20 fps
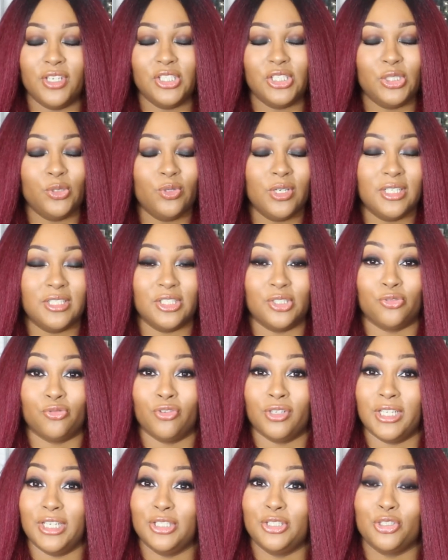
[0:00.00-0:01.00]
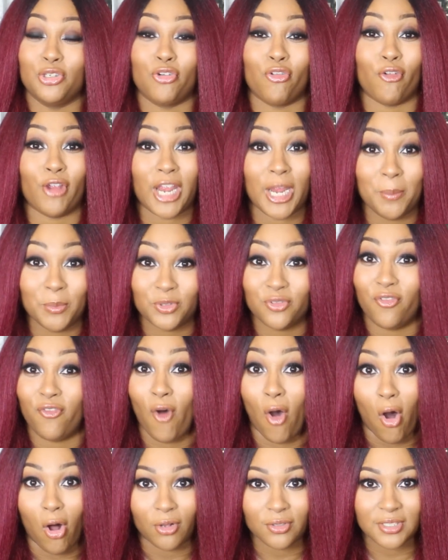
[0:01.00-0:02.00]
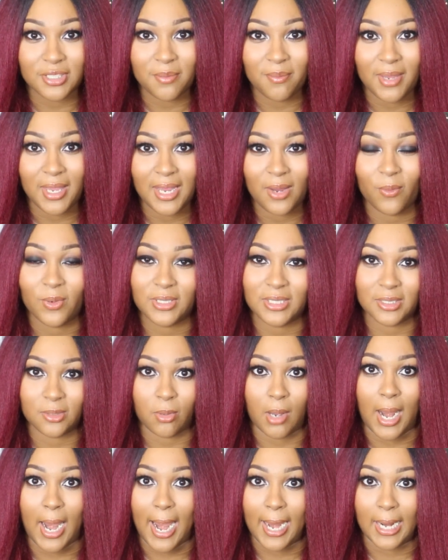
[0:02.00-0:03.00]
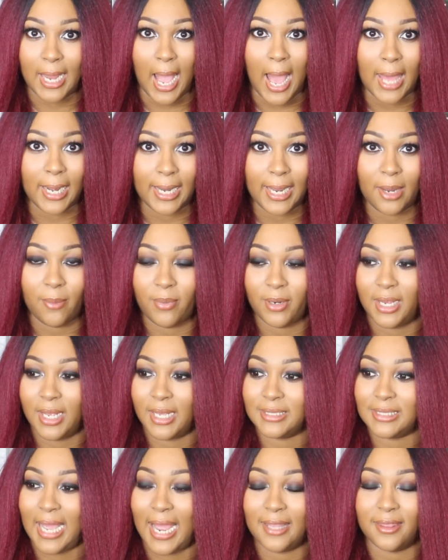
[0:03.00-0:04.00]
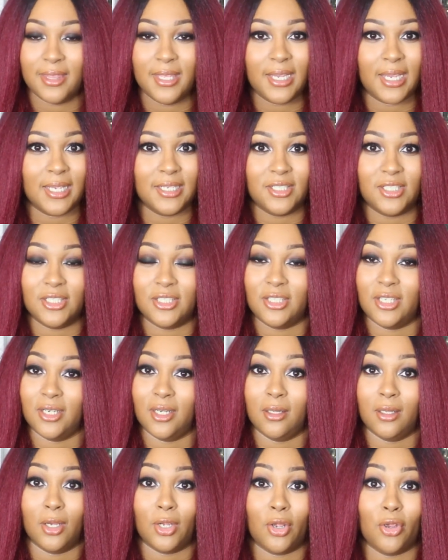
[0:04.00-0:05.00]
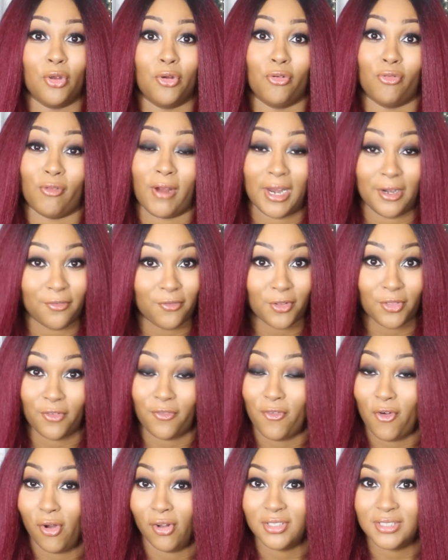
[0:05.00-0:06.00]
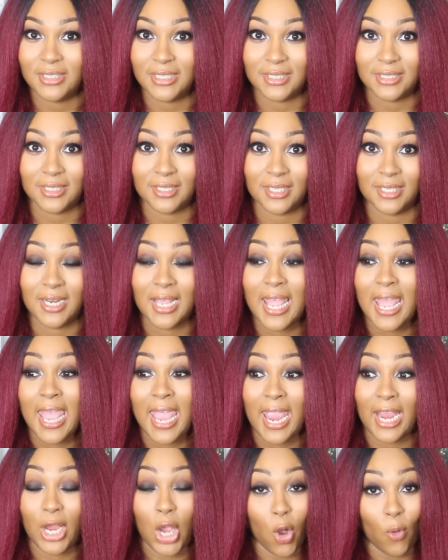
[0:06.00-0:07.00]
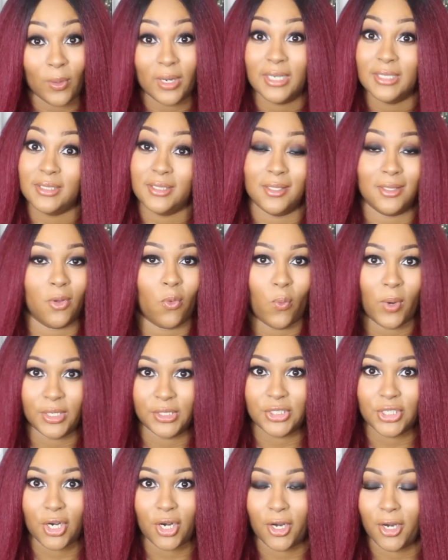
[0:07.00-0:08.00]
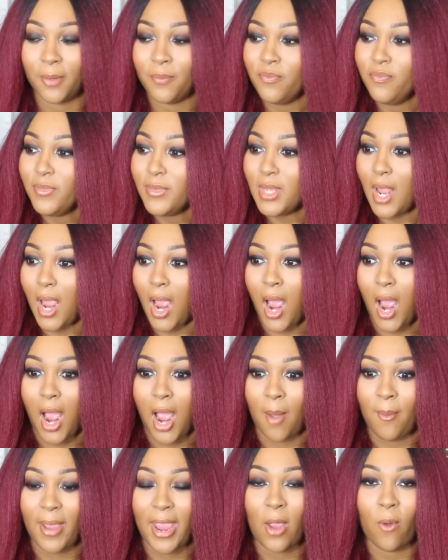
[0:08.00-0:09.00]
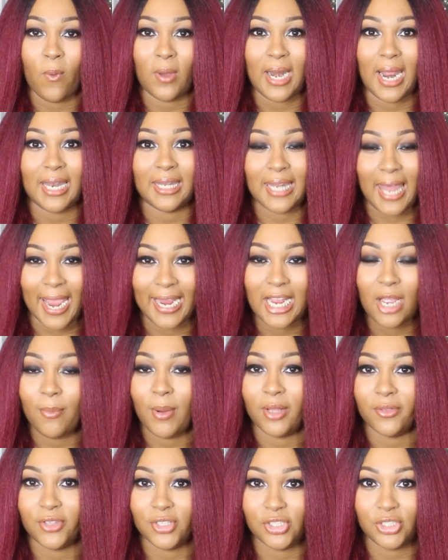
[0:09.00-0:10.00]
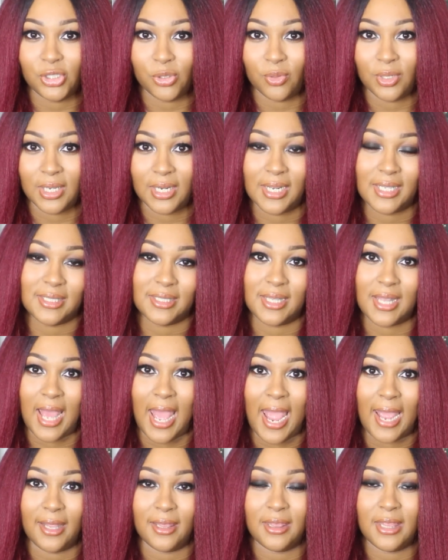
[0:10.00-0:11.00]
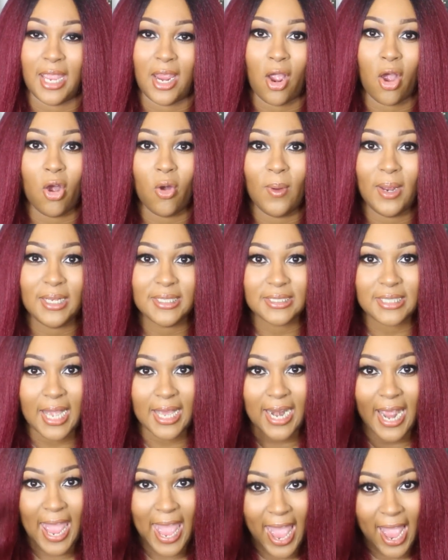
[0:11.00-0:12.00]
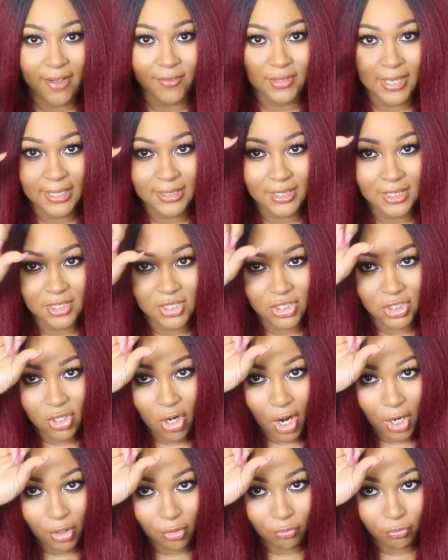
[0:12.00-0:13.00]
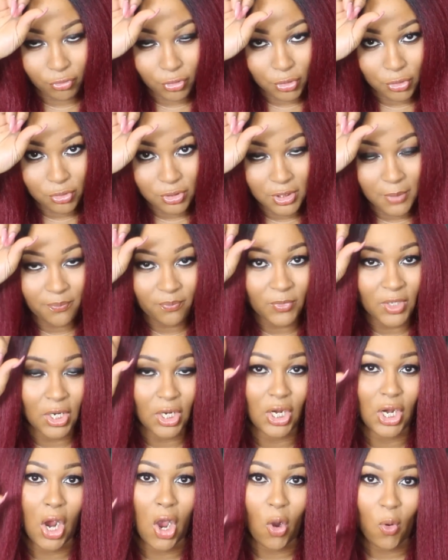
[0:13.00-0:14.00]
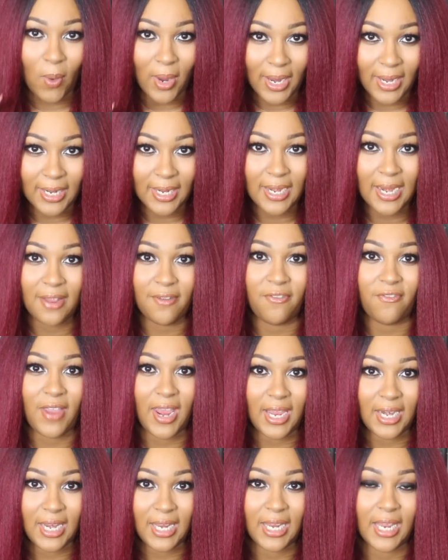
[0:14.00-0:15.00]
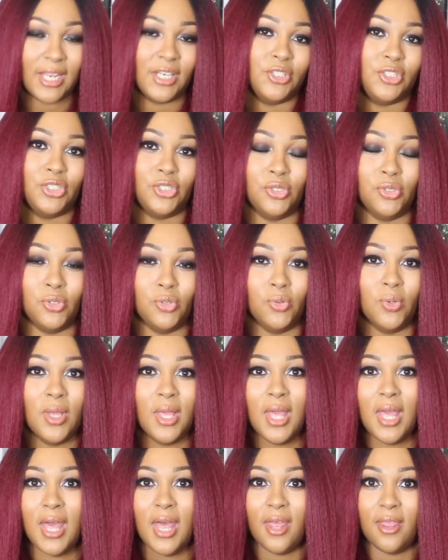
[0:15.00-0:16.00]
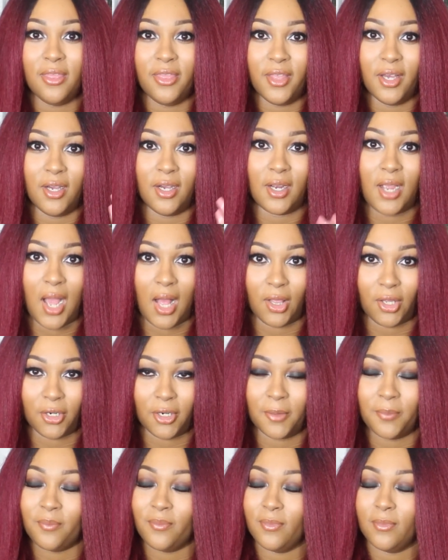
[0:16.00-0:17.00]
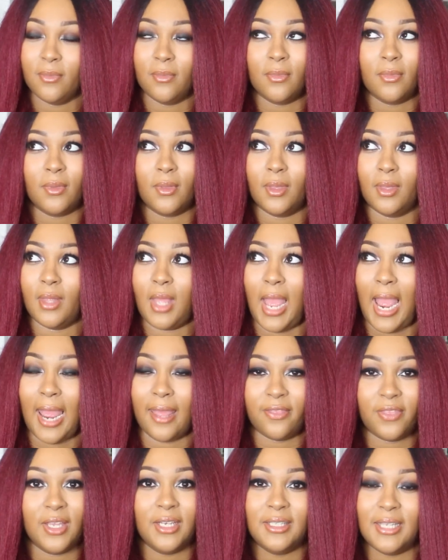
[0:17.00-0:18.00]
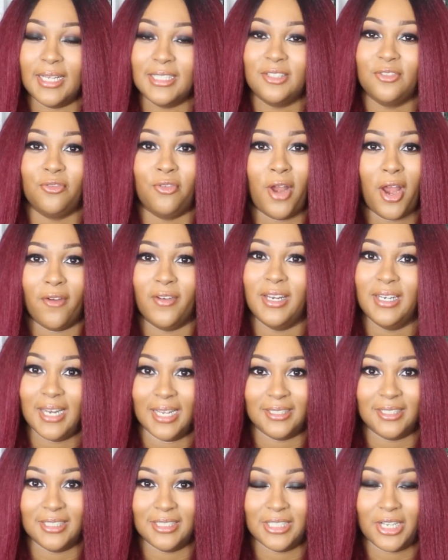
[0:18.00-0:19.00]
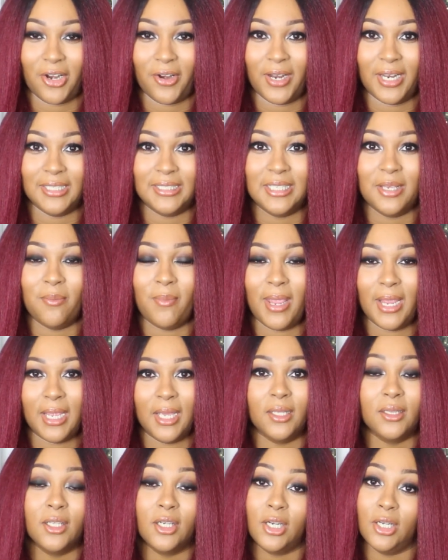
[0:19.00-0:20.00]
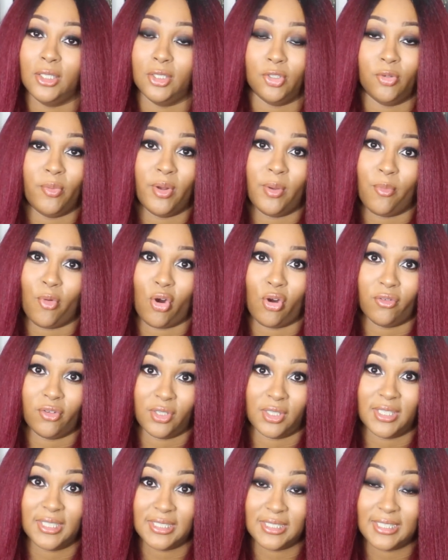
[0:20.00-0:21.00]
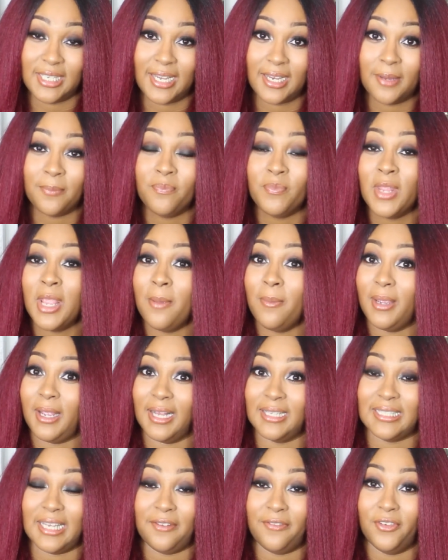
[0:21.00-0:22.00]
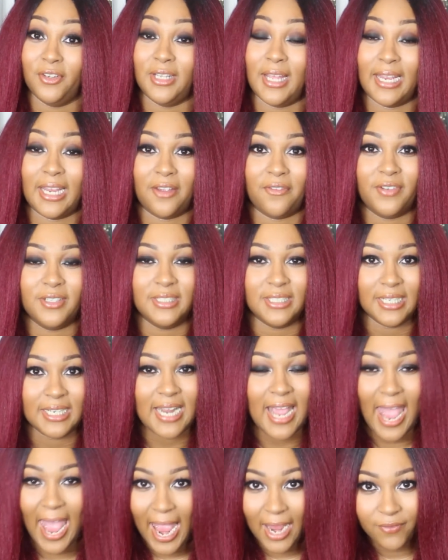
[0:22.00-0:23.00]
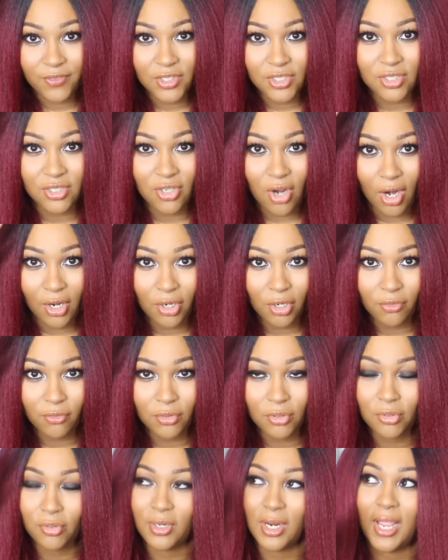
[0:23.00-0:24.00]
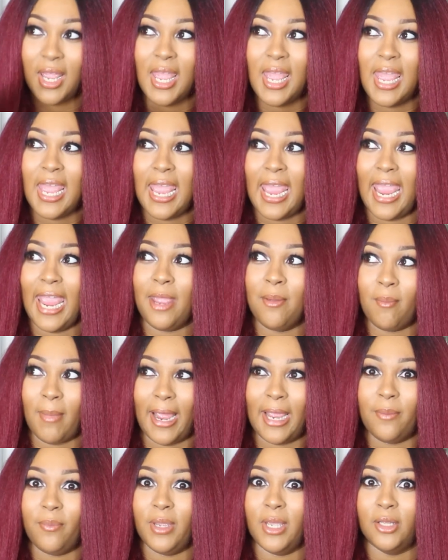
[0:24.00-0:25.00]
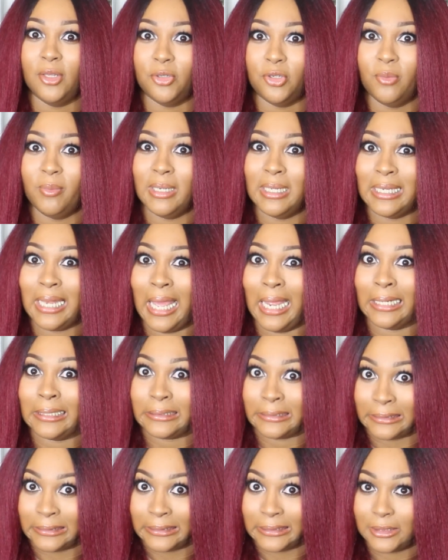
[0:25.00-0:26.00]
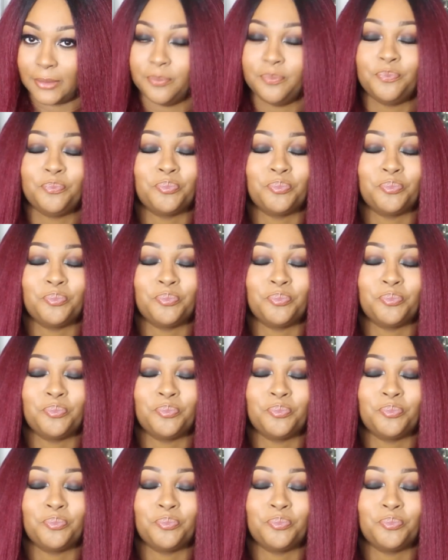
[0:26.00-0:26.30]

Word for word: this unit just really screams fall to me which is why I got it because I think it's just gonna look great for the fall season going into the winter um, and what I like about this unit is that they always kind of have like this dark root going fading into the color I think that's very necessary to make it look a little bit more realistic because I feel like if it didn't have this darker root, it might be a little bit like, Ugh.